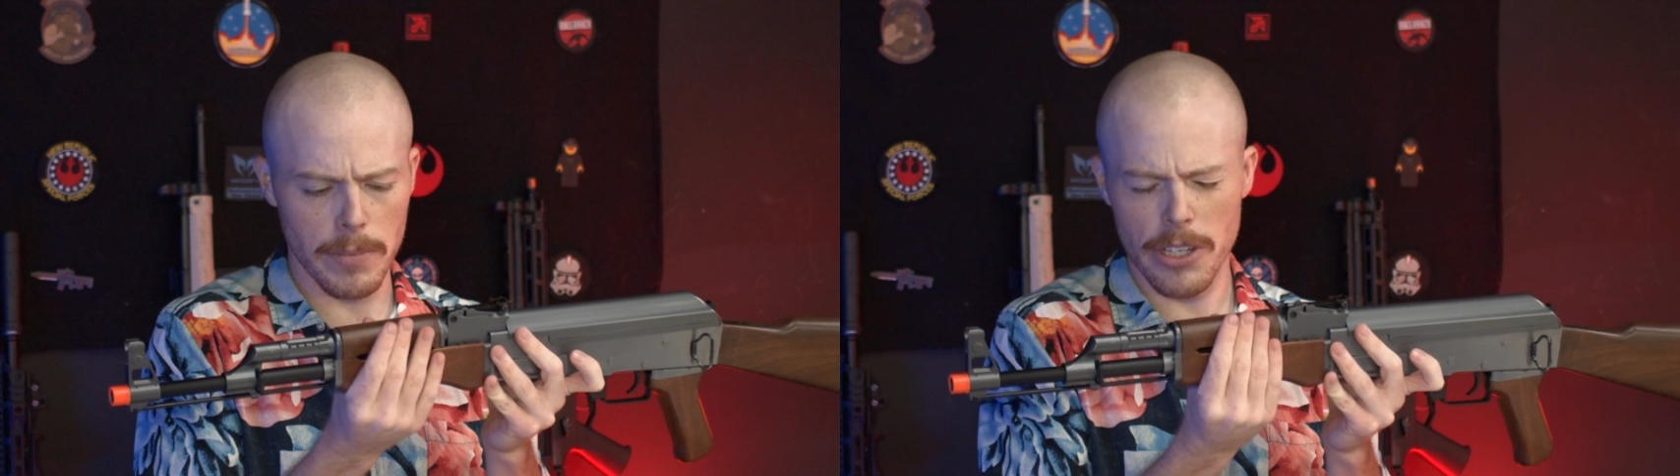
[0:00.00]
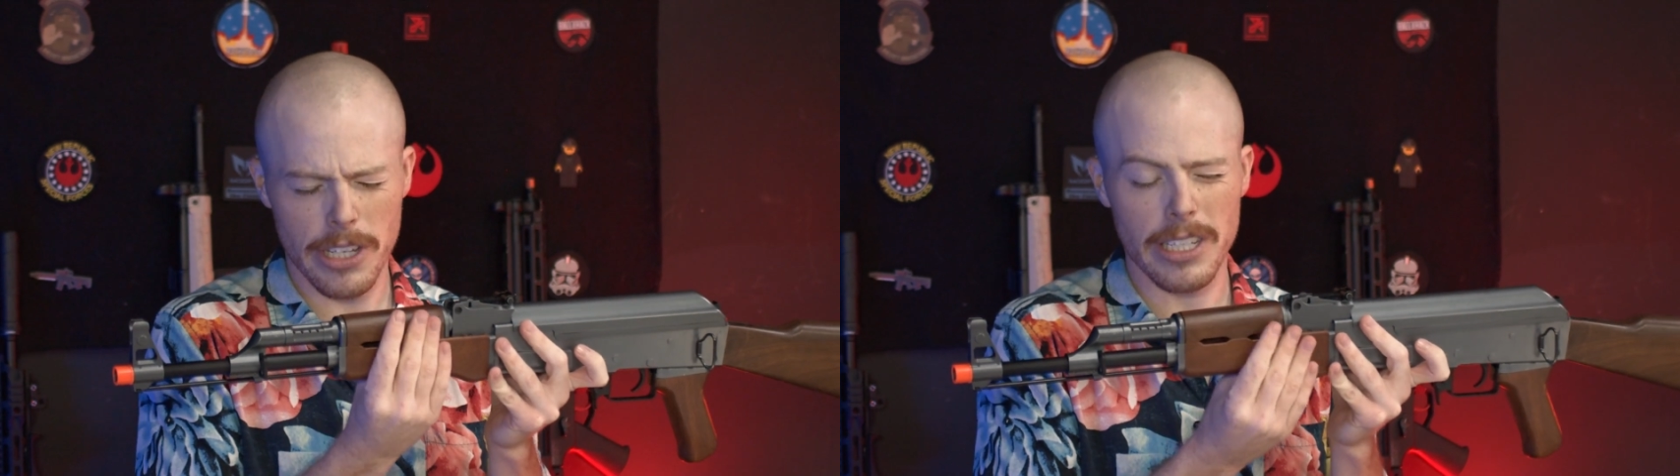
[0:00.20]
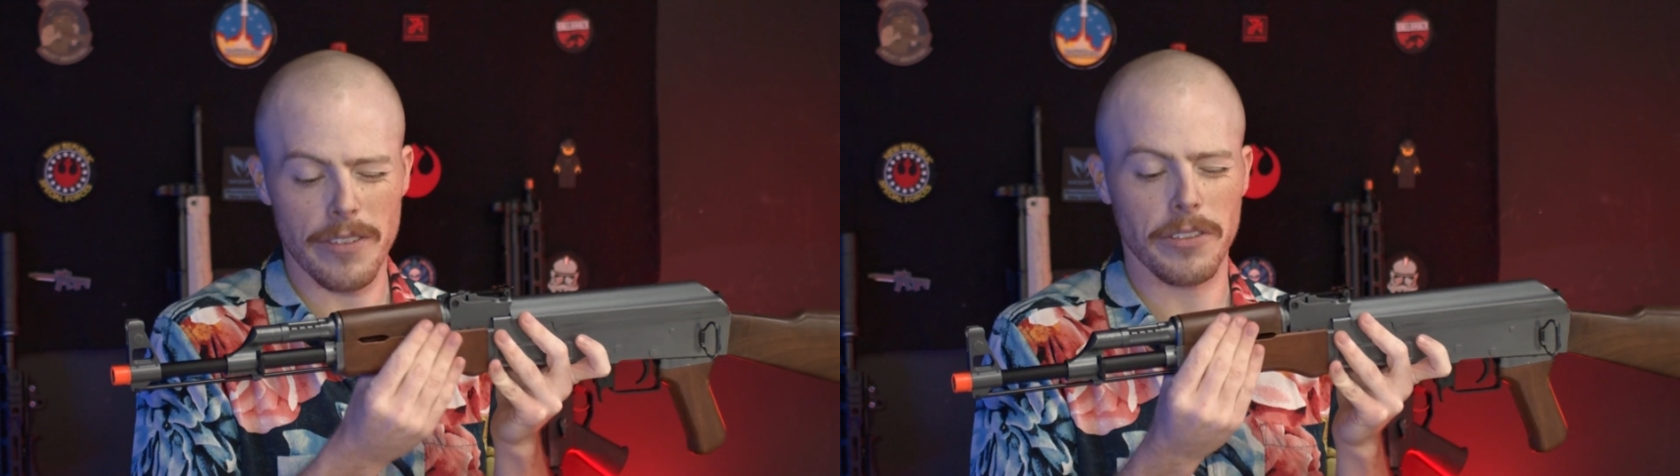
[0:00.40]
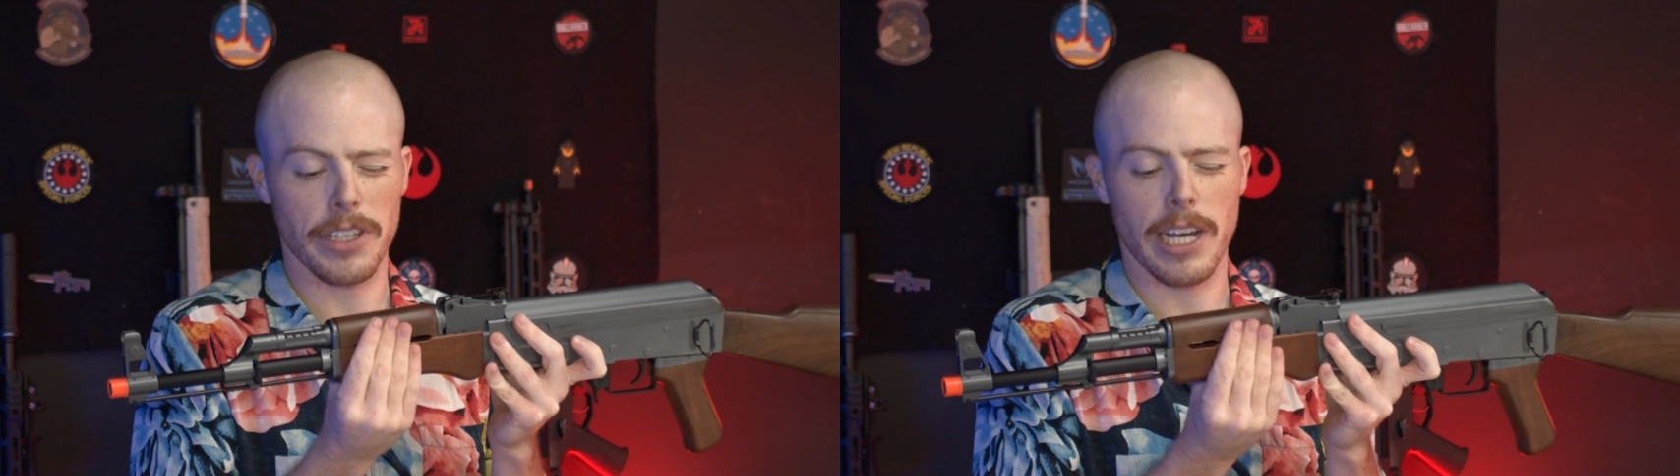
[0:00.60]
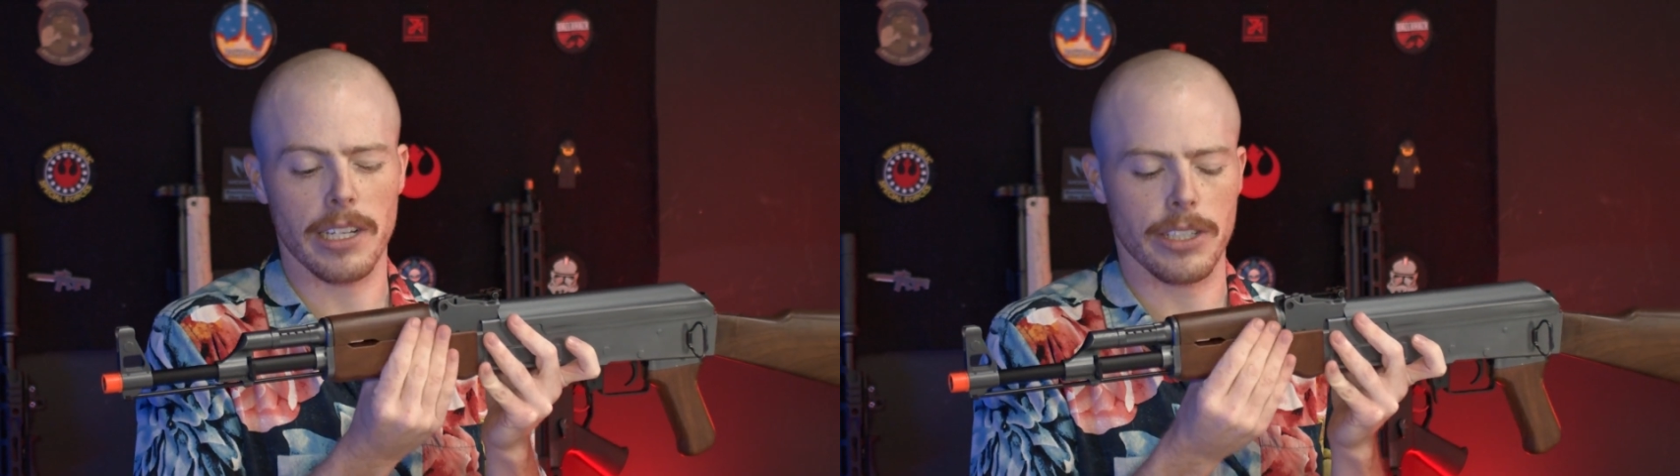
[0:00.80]
You can
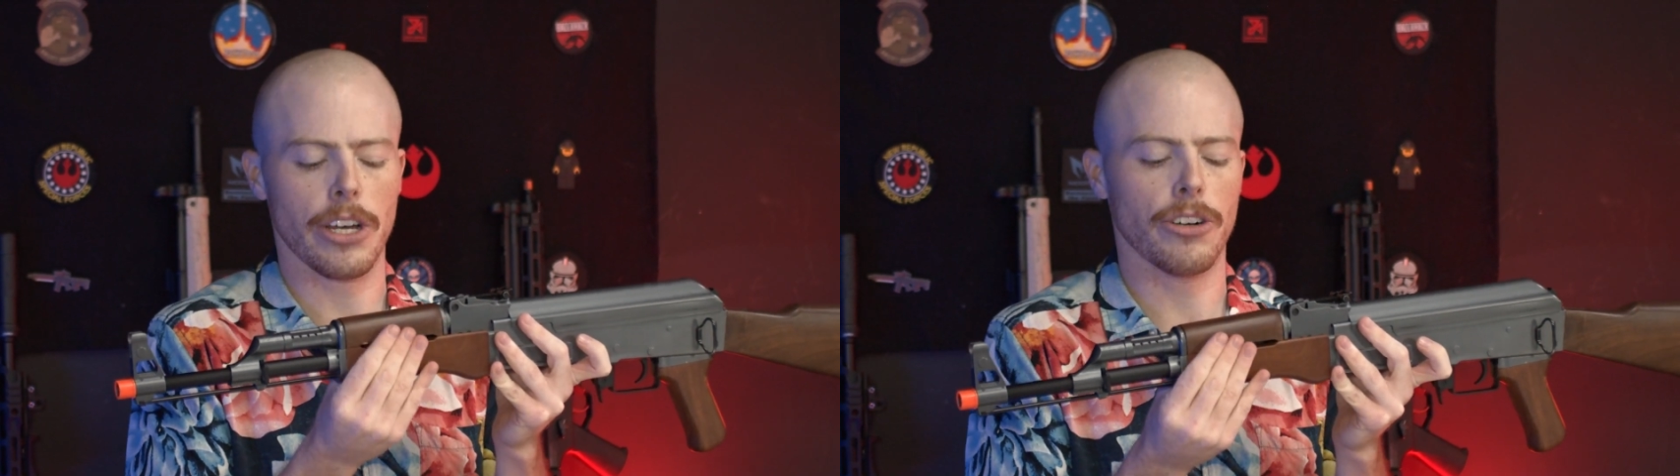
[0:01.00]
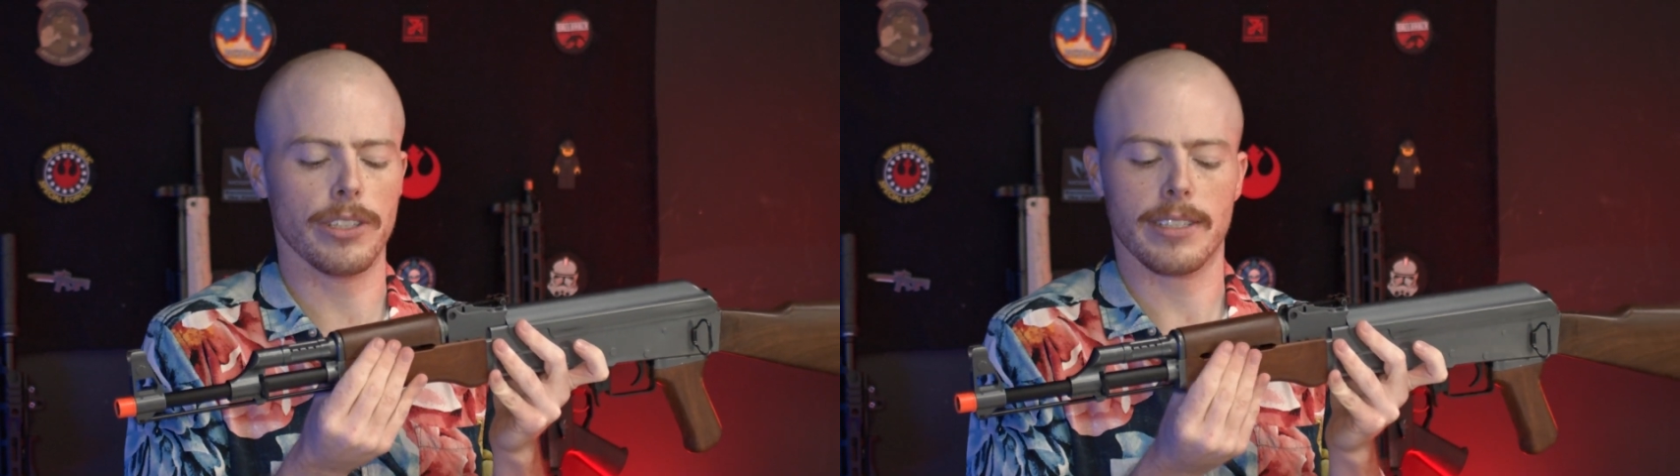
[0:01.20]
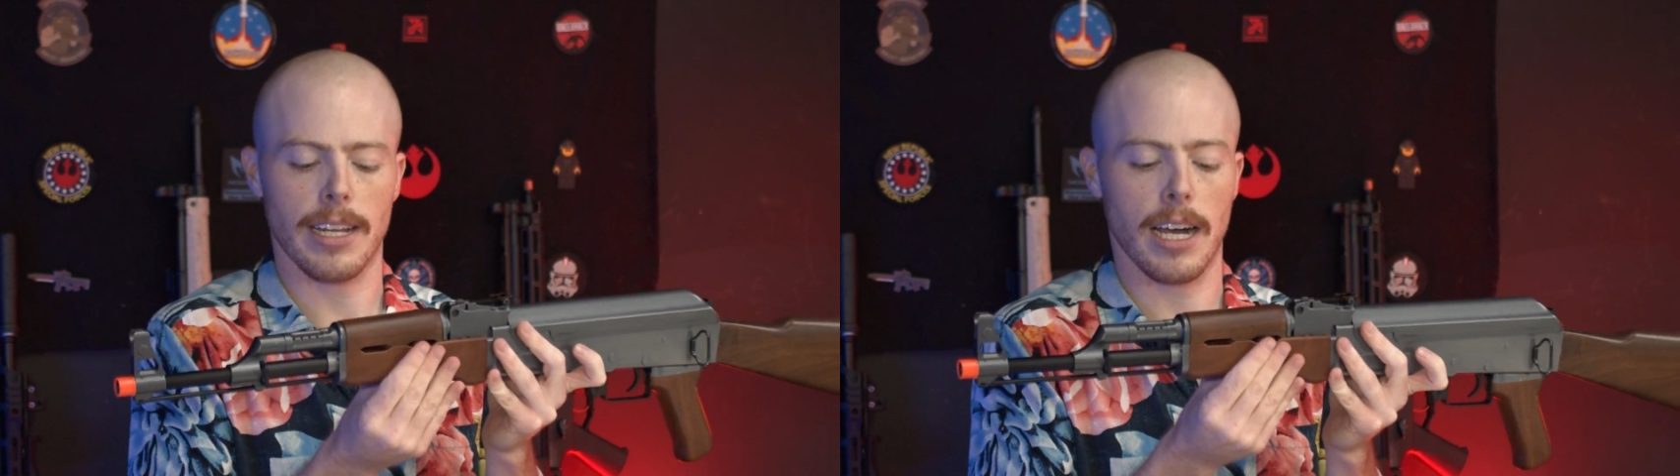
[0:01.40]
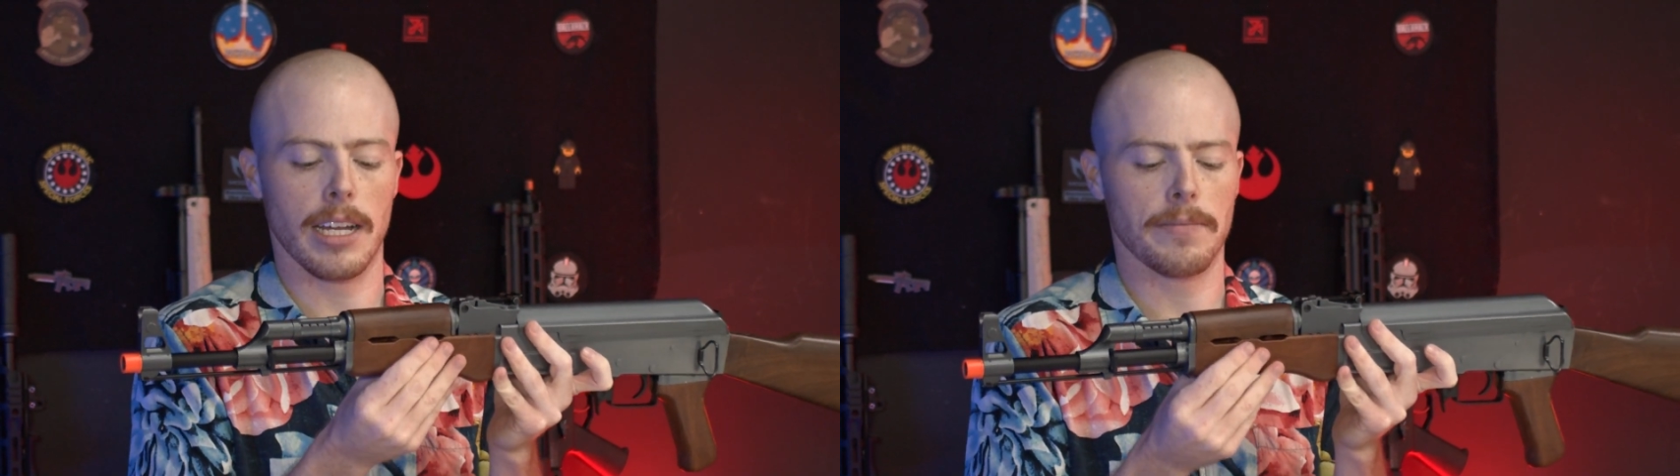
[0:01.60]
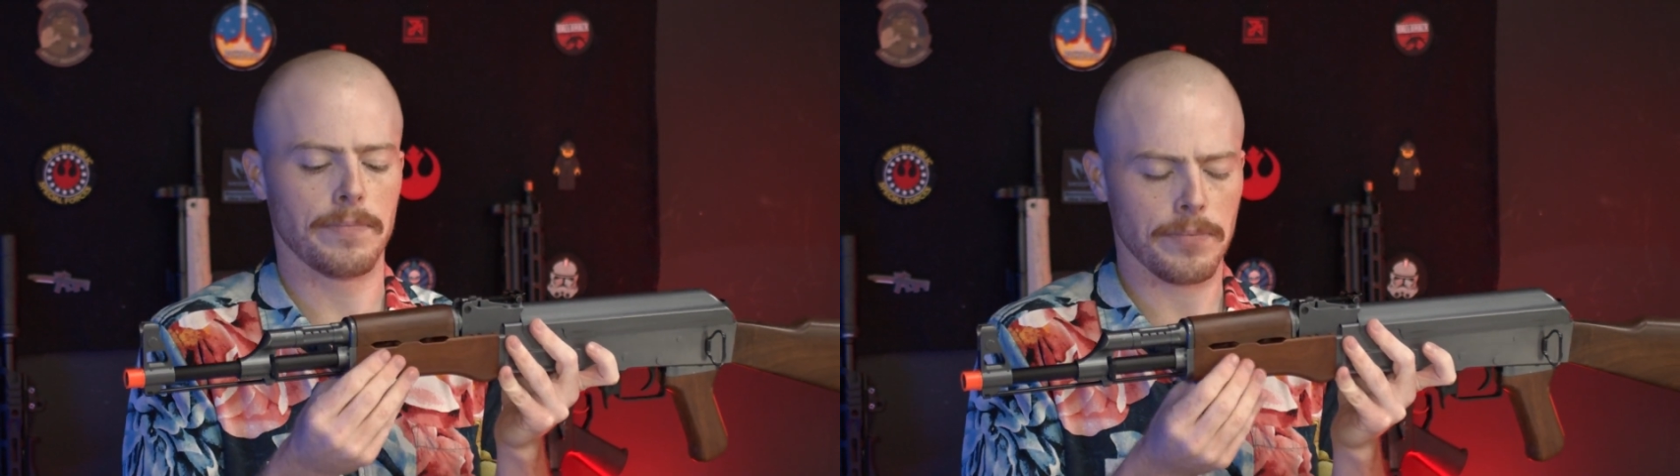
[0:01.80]
definitely kind of tell it's not,